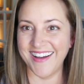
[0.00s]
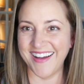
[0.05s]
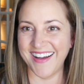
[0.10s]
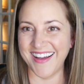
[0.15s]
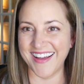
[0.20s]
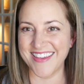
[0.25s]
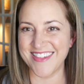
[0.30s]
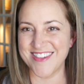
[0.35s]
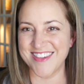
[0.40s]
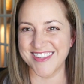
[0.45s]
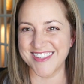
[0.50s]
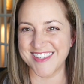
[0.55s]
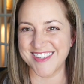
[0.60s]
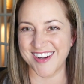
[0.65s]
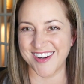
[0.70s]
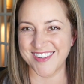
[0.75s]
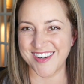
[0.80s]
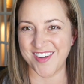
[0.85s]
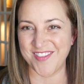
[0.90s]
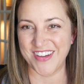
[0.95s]
I just
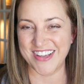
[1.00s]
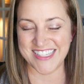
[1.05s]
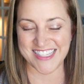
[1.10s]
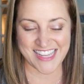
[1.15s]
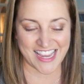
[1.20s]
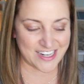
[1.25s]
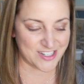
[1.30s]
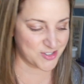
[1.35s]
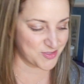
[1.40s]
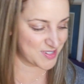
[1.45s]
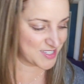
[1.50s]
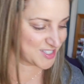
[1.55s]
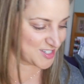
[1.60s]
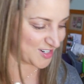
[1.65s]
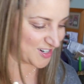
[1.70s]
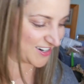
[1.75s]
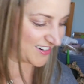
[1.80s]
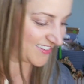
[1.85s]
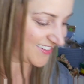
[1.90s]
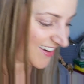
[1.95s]
turned on my skein
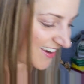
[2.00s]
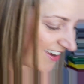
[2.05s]
twister.